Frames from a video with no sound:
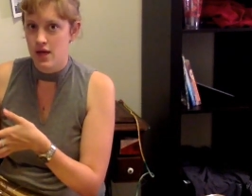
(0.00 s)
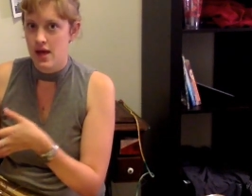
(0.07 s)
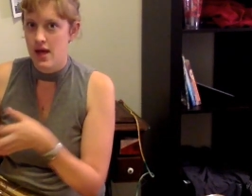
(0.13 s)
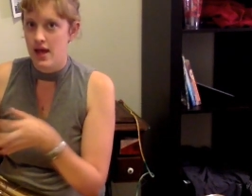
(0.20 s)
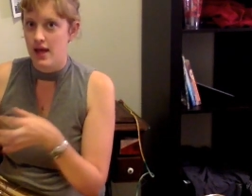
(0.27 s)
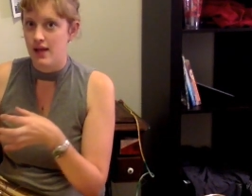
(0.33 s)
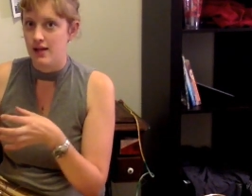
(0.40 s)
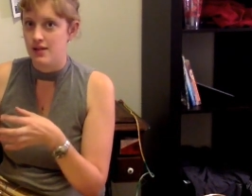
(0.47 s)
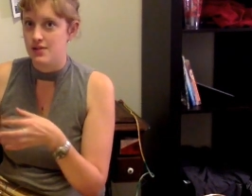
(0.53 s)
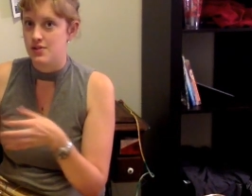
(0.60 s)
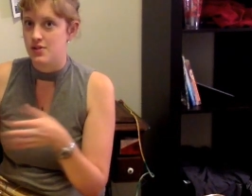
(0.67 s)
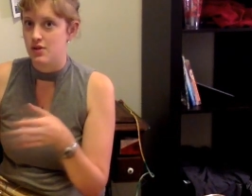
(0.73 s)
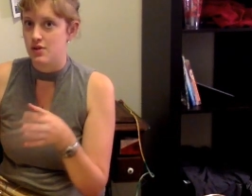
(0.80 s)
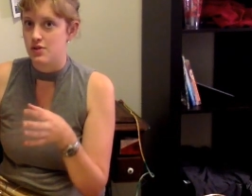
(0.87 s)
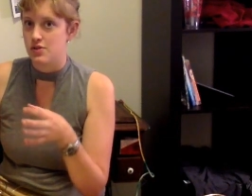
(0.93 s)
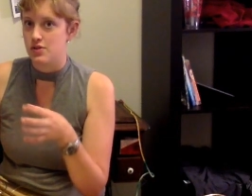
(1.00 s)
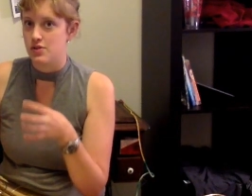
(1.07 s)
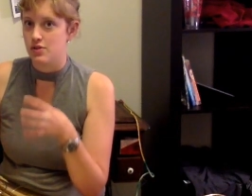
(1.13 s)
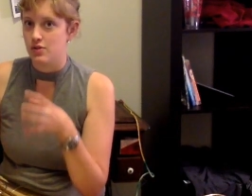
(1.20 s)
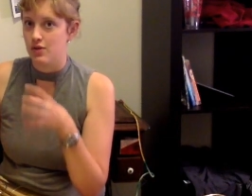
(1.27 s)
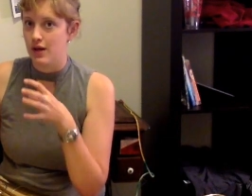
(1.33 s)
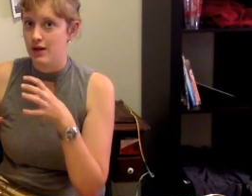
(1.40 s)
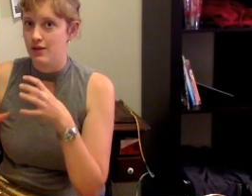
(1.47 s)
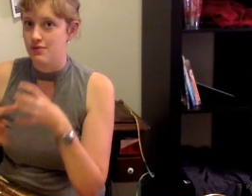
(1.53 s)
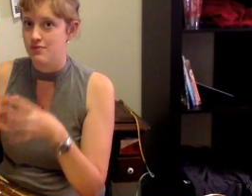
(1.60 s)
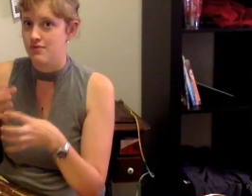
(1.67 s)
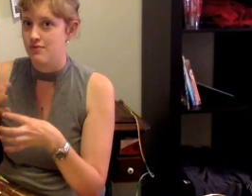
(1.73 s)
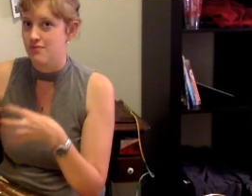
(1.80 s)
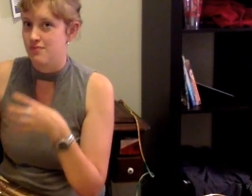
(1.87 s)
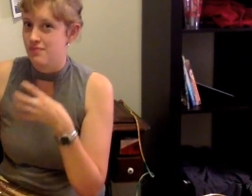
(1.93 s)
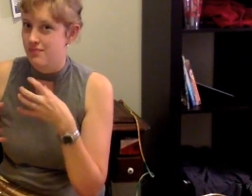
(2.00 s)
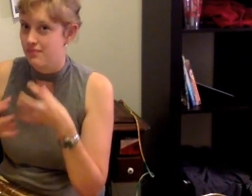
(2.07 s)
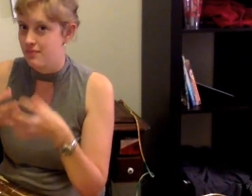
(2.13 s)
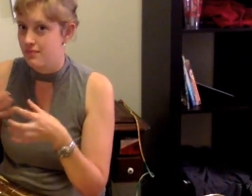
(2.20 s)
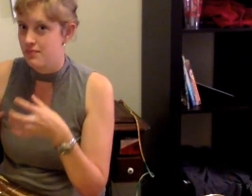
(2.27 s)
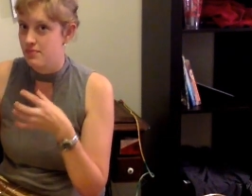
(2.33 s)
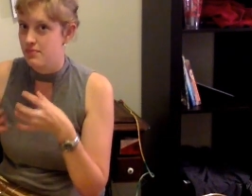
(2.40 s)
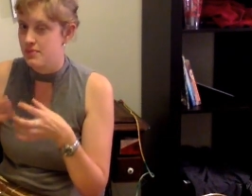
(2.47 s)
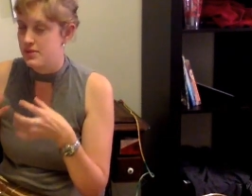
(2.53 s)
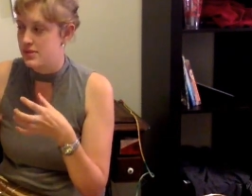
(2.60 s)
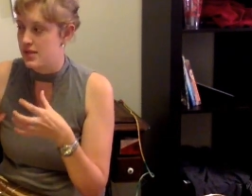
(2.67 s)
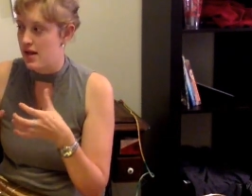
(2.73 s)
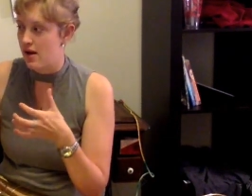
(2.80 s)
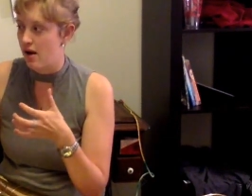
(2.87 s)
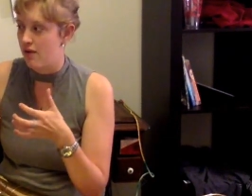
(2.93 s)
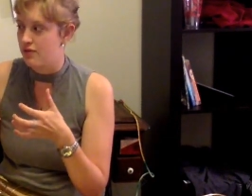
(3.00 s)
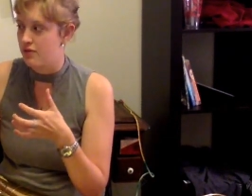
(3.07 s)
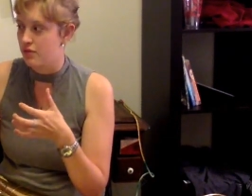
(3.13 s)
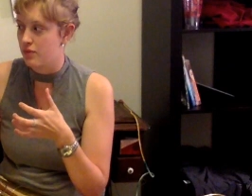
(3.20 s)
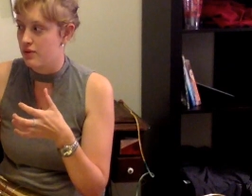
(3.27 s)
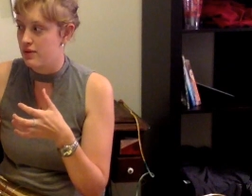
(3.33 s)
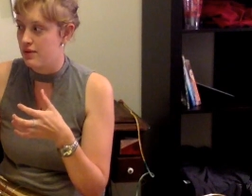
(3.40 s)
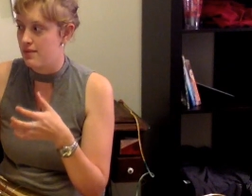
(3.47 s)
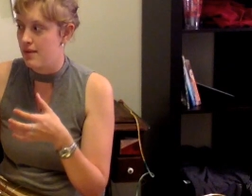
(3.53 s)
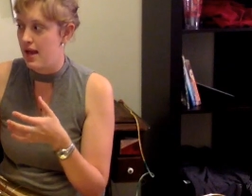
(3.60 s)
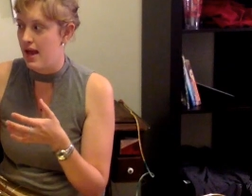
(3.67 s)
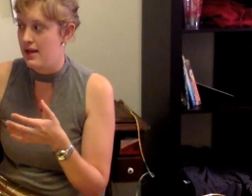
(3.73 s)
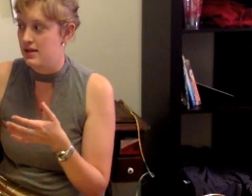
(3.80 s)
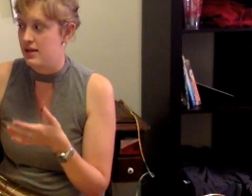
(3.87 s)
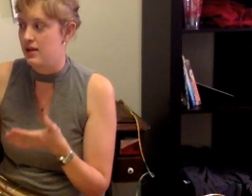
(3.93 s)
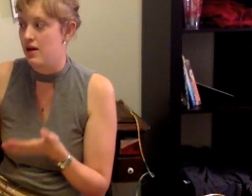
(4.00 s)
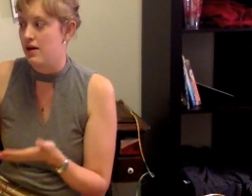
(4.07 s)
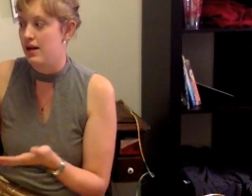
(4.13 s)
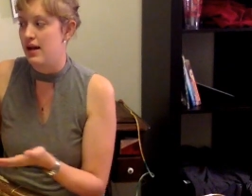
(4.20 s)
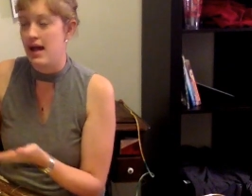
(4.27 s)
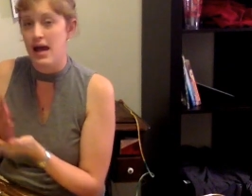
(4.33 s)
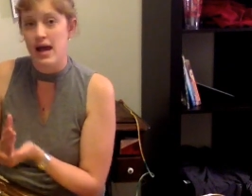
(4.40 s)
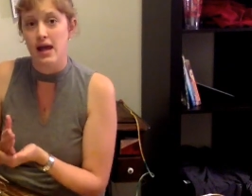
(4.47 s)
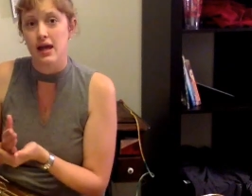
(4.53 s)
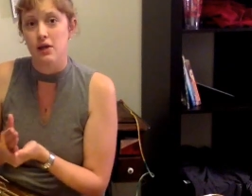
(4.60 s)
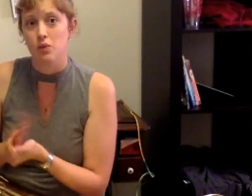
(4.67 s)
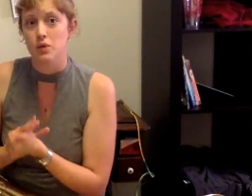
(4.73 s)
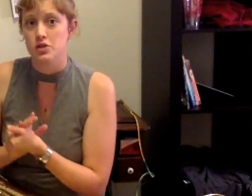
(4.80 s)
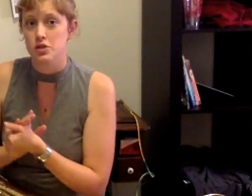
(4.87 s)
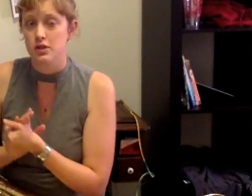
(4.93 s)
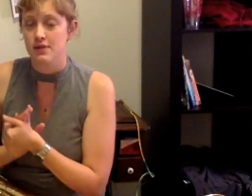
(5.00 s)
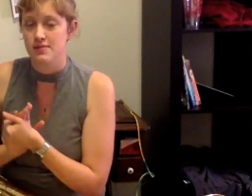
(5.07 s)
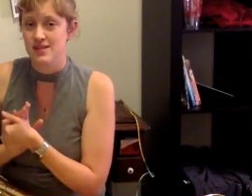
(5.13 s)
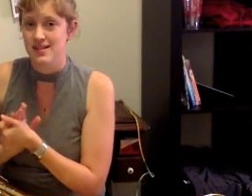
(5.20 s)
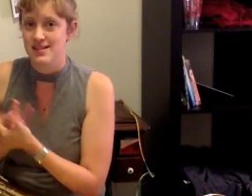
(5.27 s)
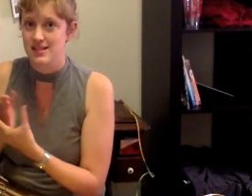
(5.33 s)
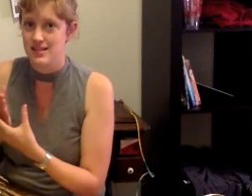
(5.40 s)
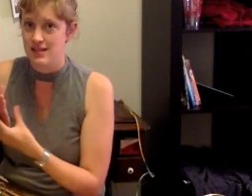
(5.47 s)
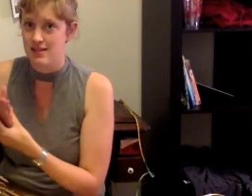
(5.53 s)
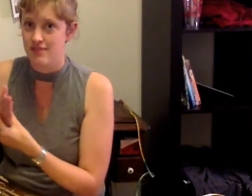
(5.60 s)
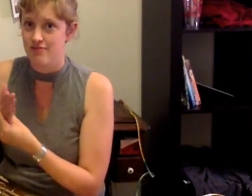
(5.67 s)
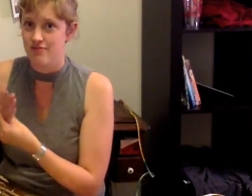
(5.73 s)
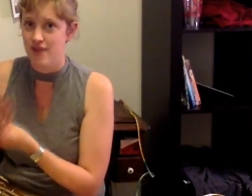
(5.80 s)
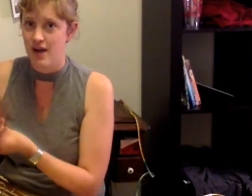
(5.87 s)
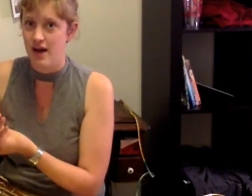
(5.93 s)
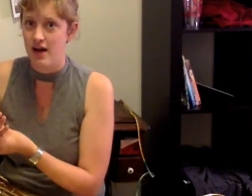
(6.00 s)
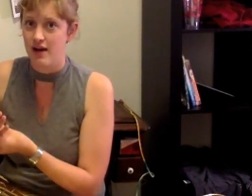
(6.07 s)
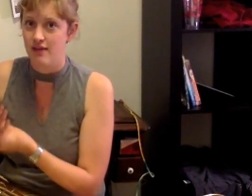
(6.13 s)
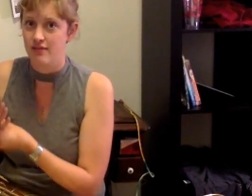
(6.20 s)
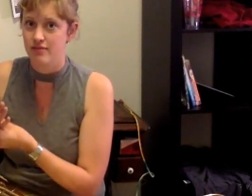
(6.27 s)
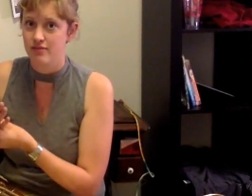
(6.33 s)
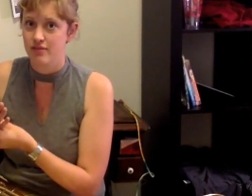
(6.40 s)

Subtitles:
and it starts to kind of set off the rhythm, ending on an A, which gives us the 5